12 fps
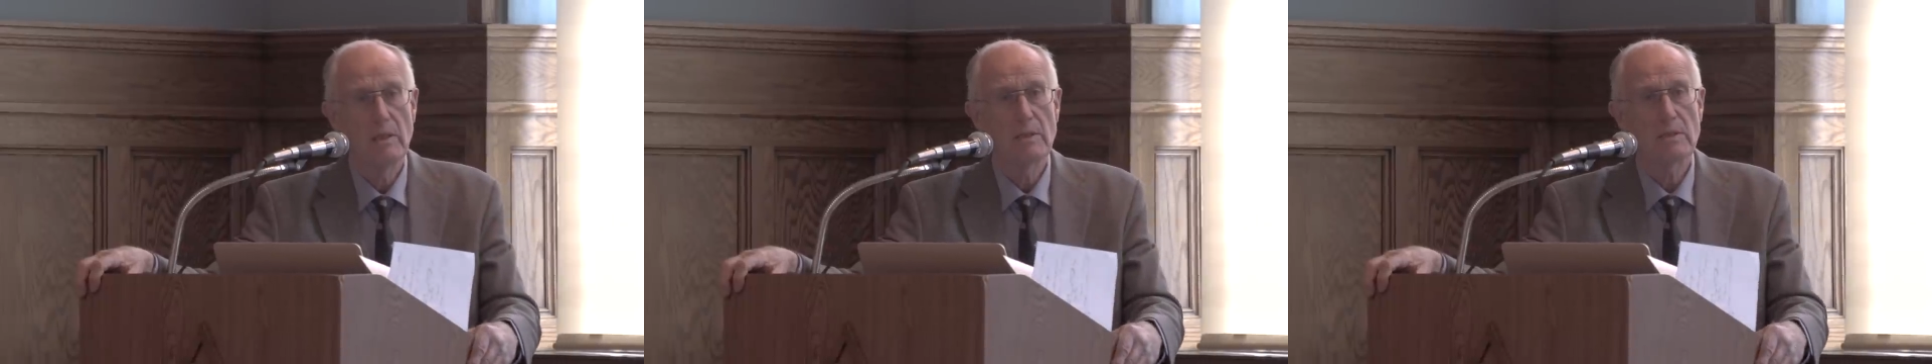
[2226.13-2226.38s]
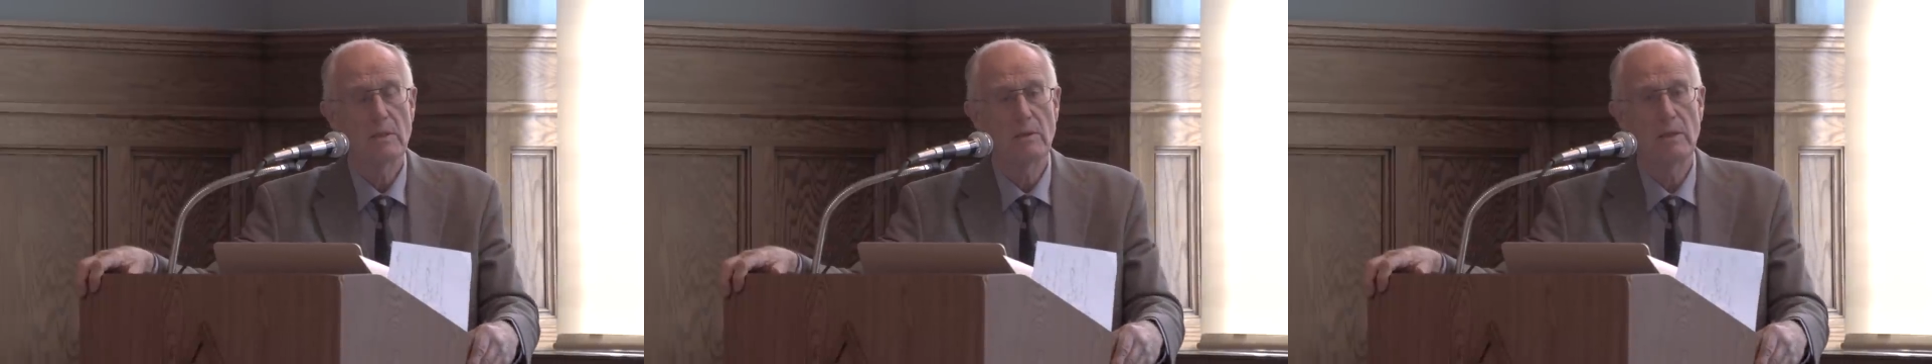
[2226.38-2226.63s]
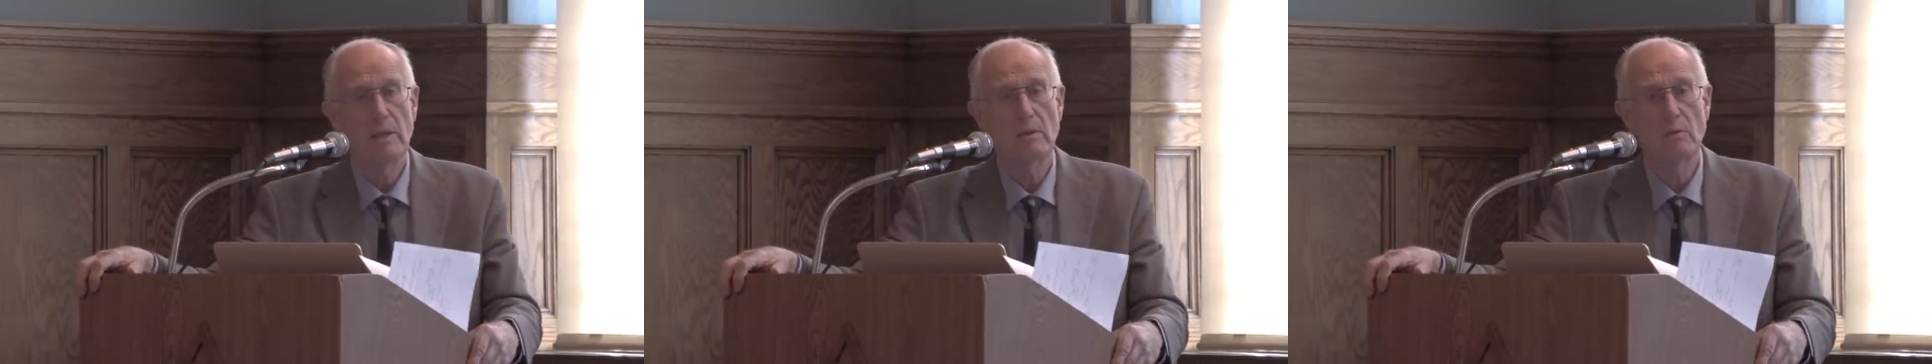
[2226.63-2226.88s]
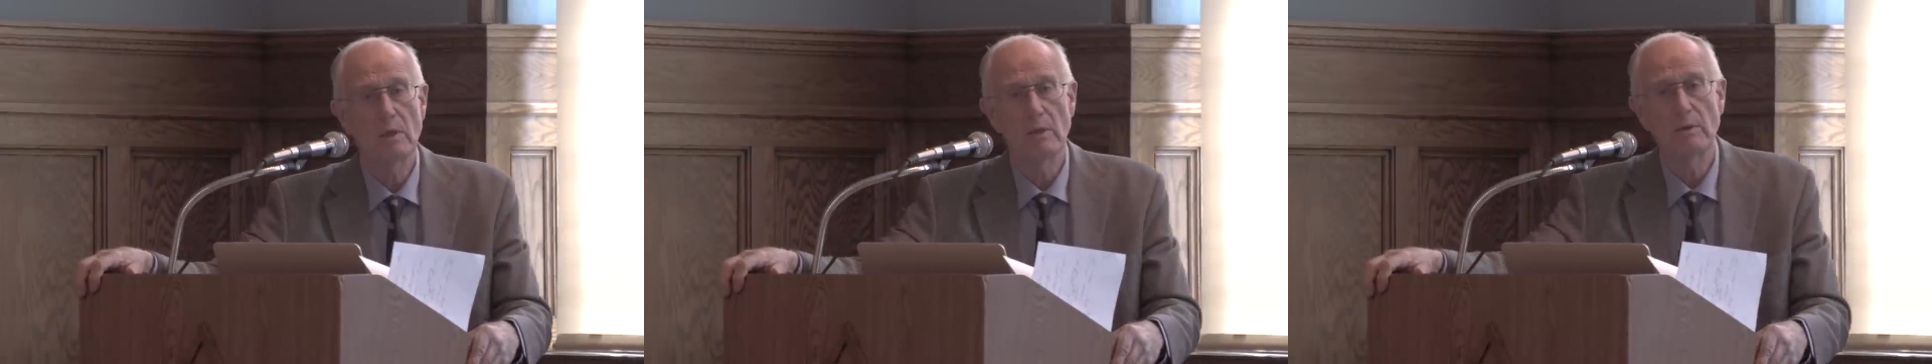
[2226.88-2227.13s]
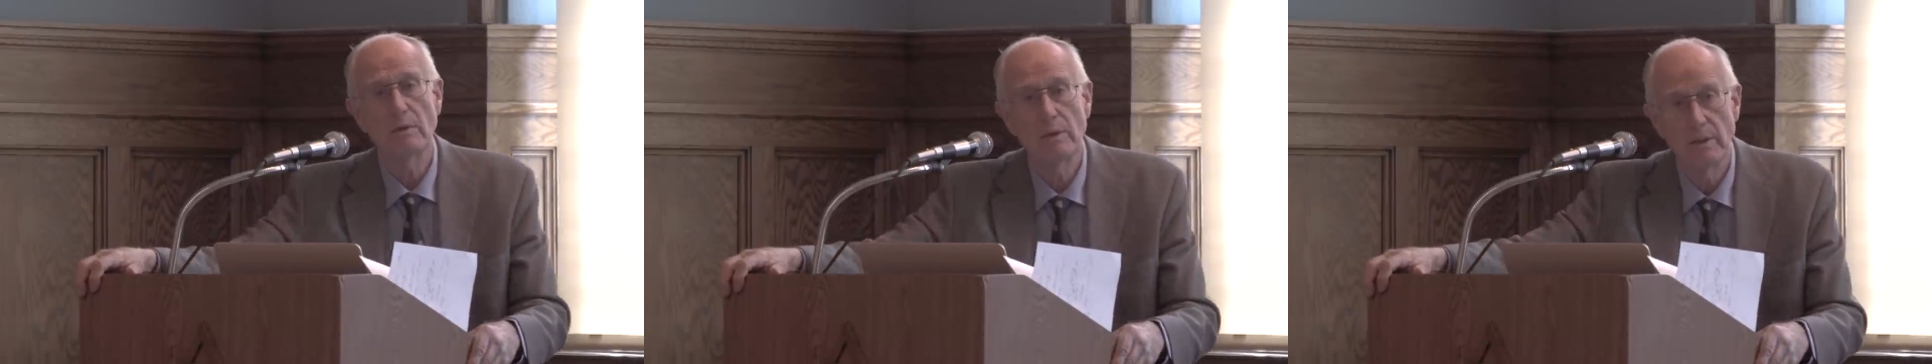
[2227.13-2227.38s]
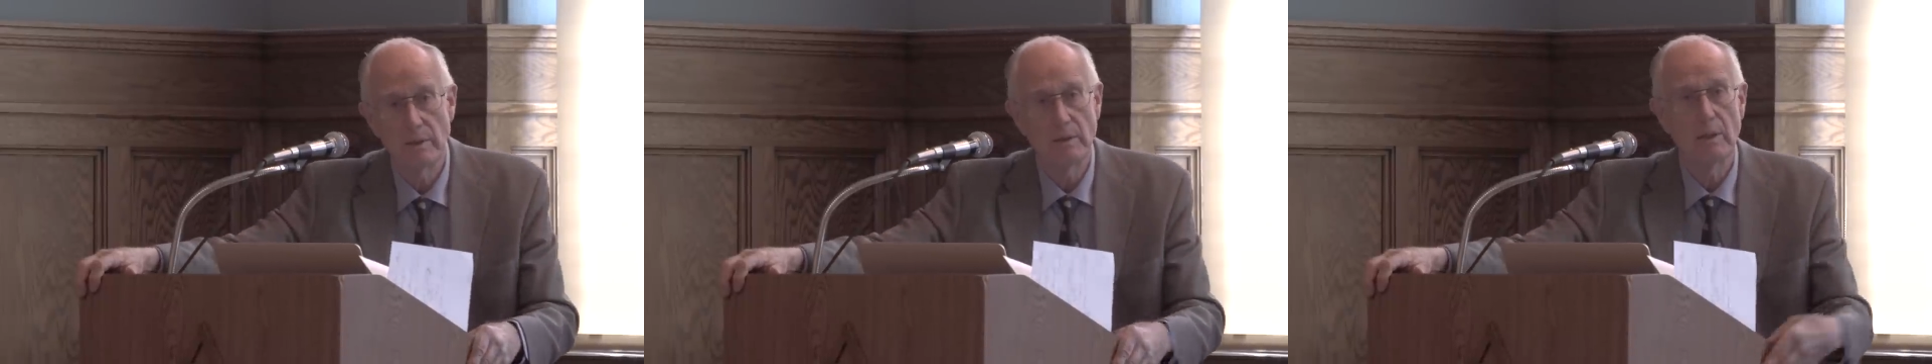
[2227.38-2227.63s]
so they were
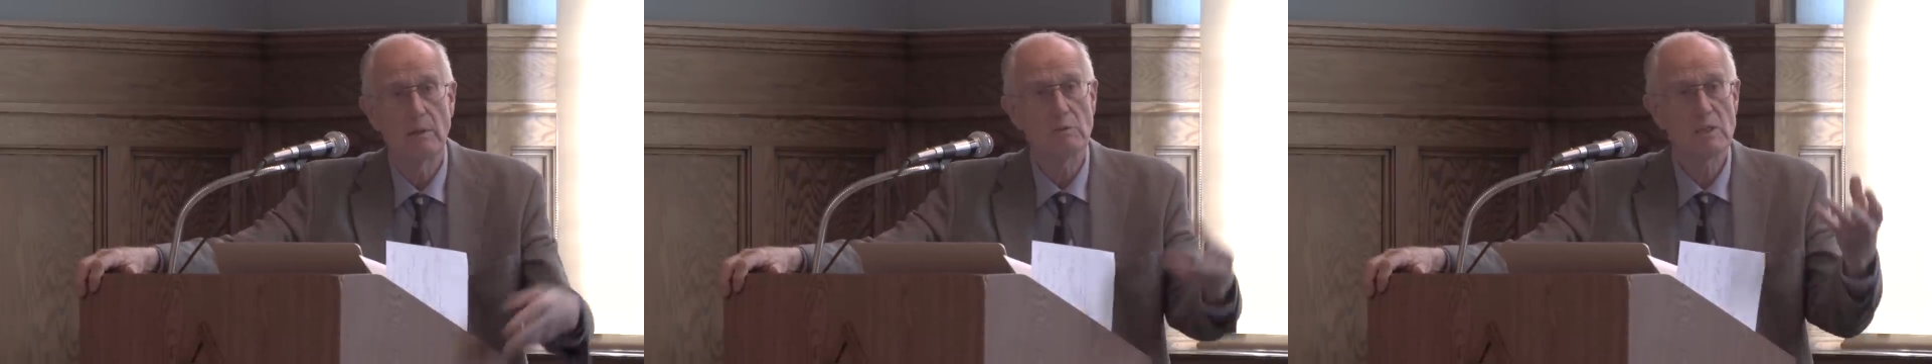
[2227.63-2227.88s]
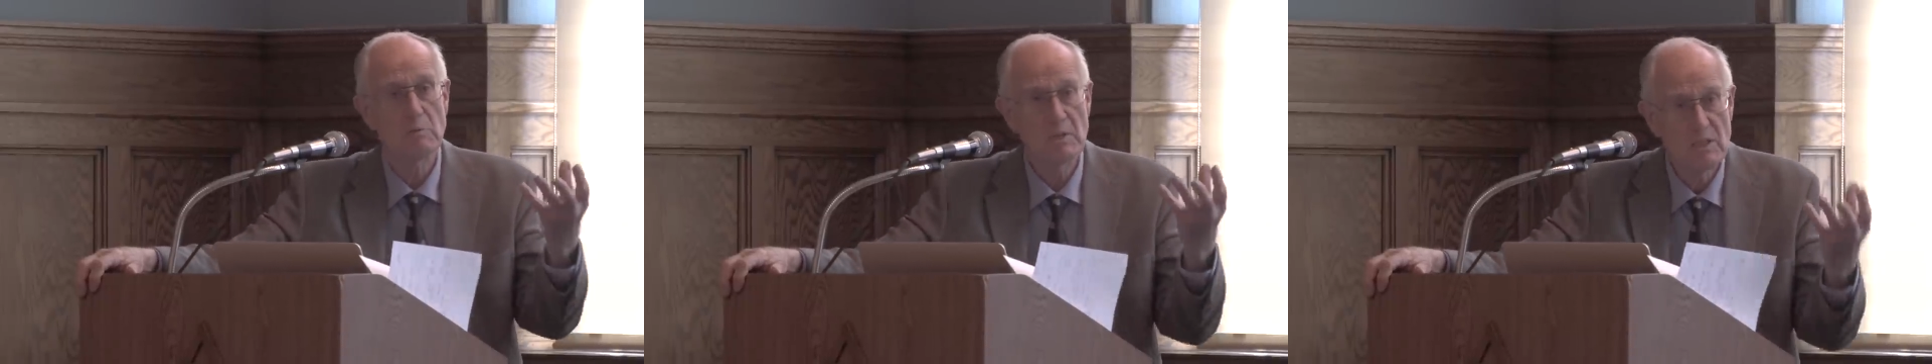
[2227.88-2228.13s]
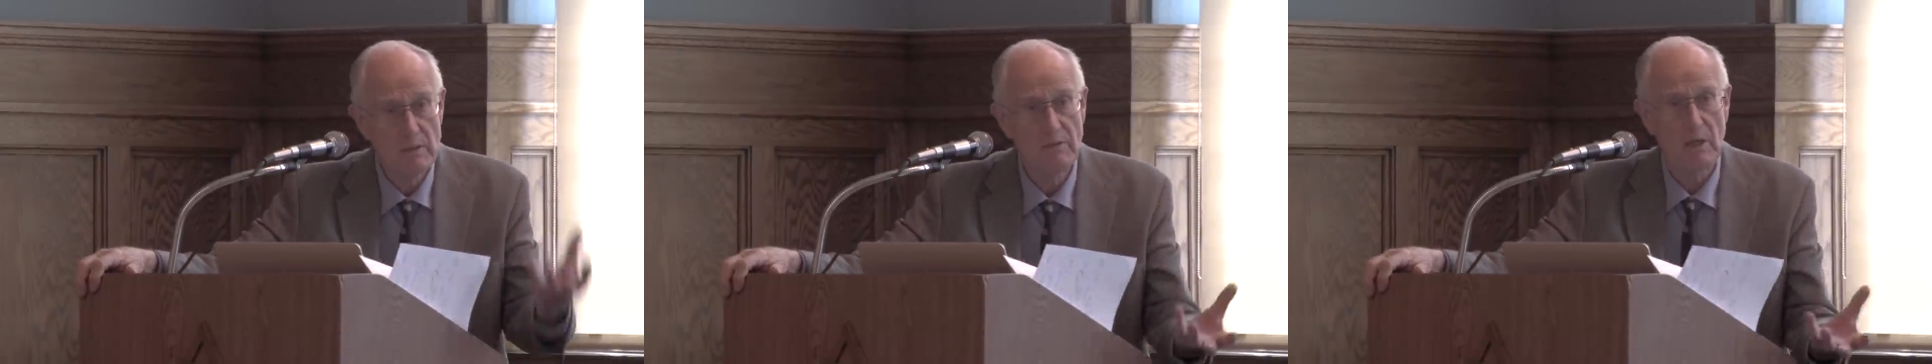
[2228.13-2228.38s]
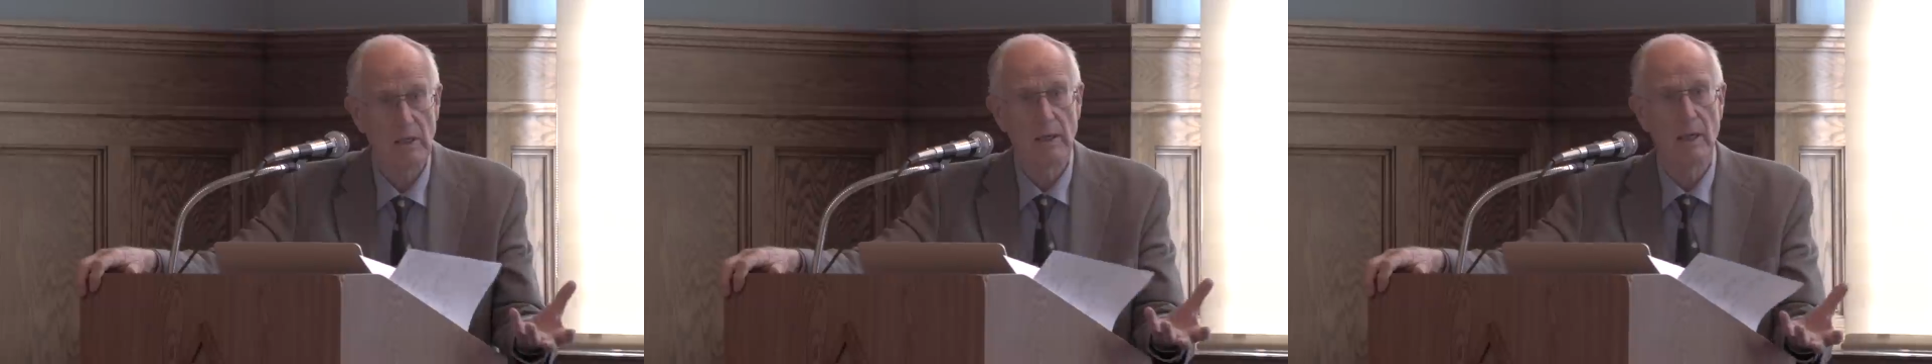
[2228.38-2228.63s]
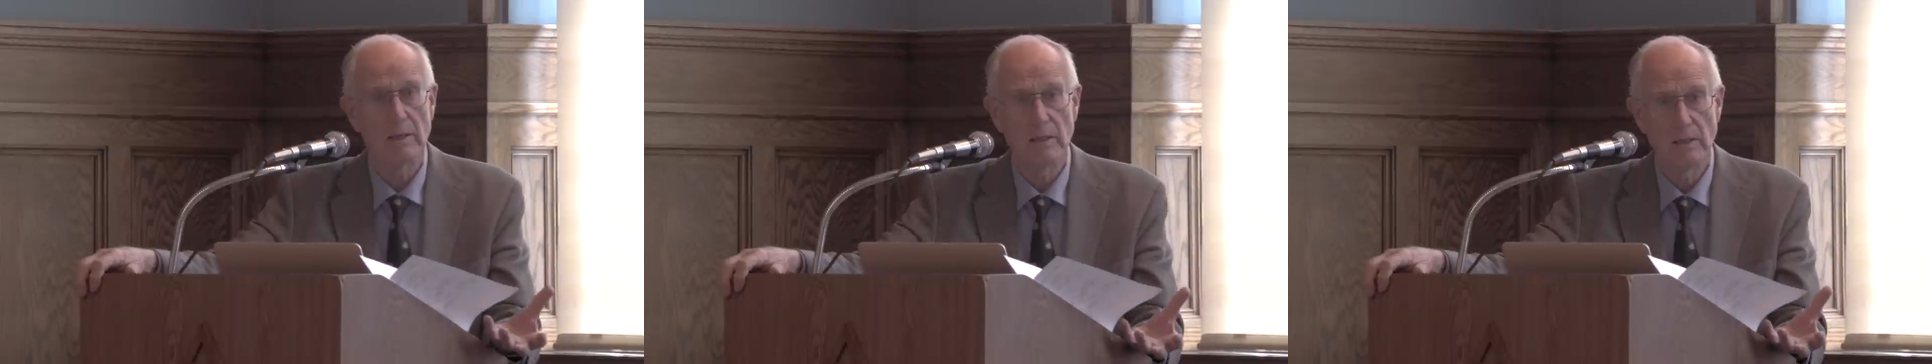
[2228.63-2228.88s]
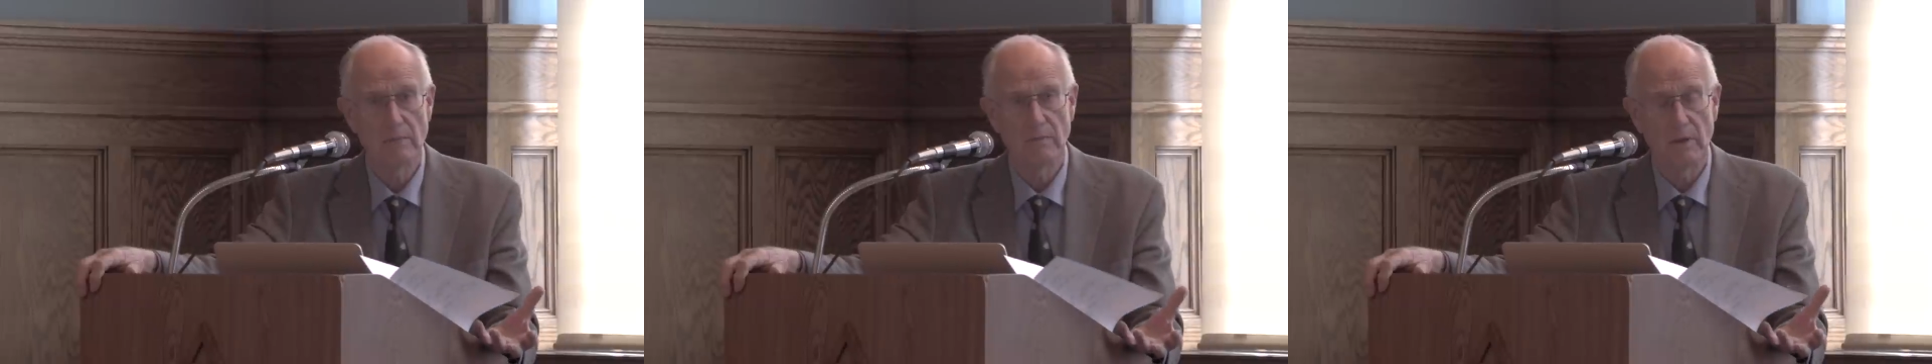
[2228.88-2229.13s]
they were specifically
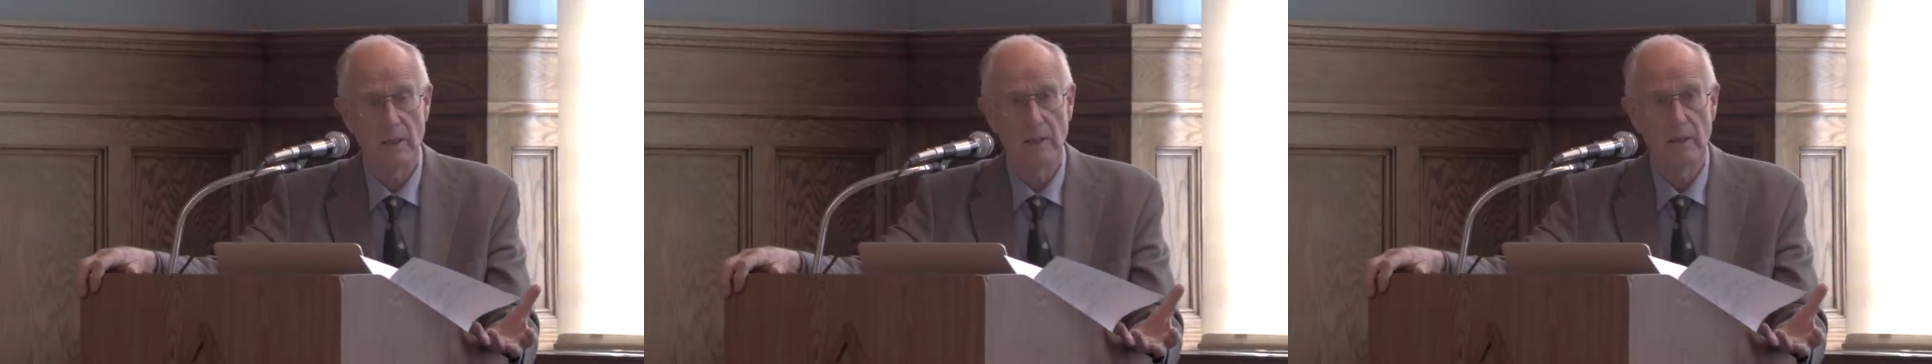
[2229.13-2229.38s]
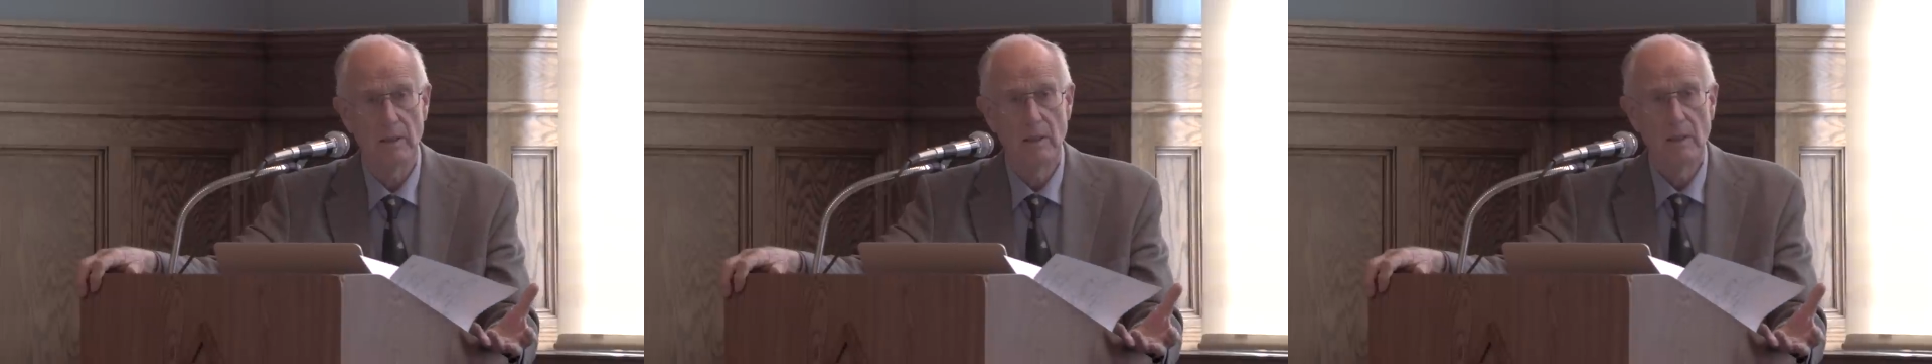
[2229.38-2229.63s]
identified.